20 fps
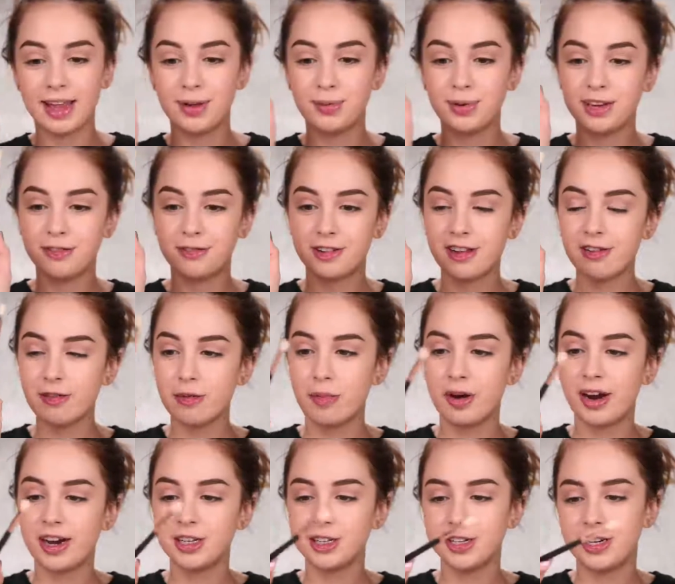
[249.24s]
and with a fluffy
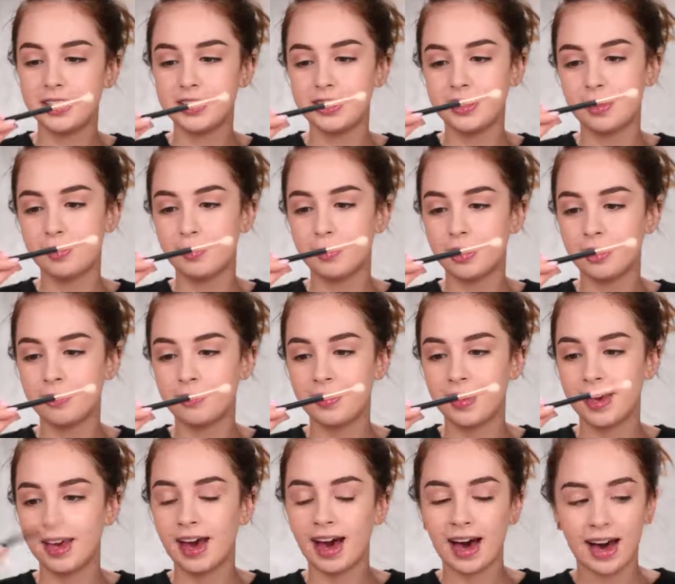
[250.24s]
brush, this is the
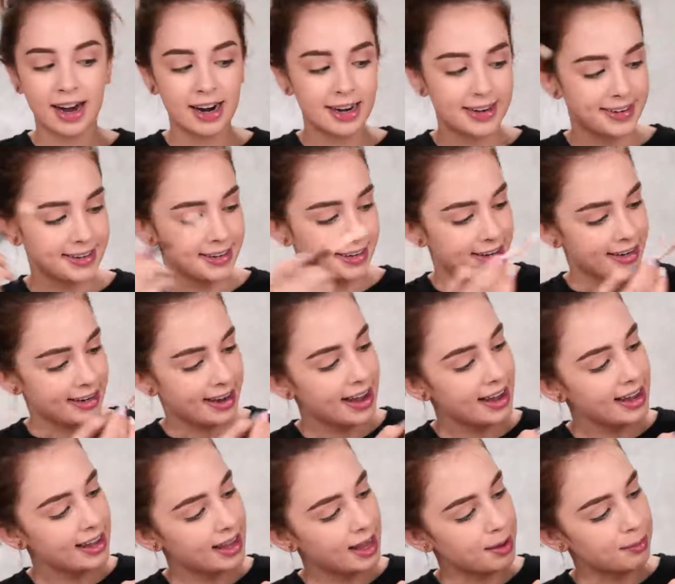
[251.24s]
Morphe
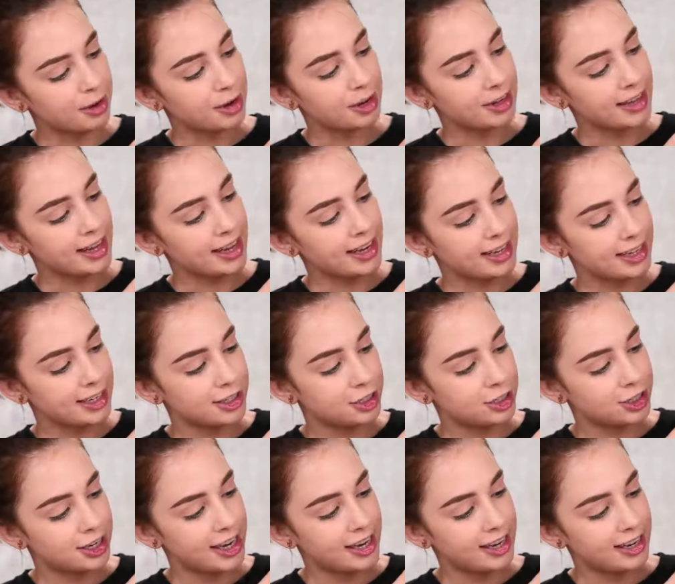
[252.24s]
R39. I'm gonna take this
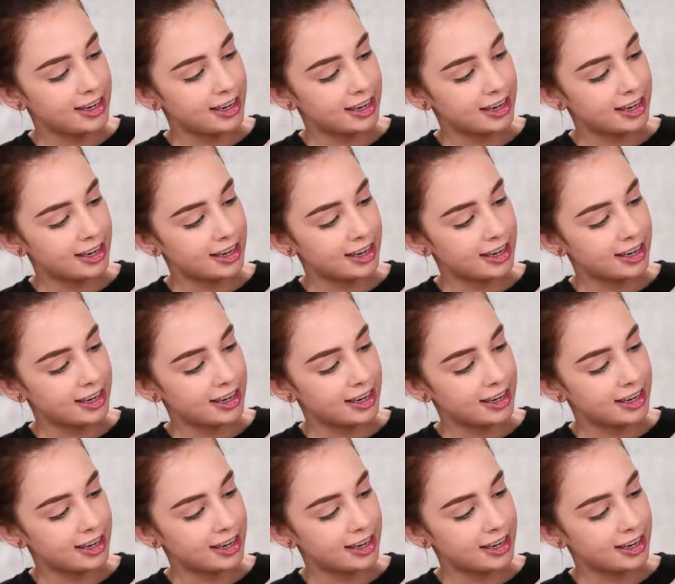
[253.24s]
shade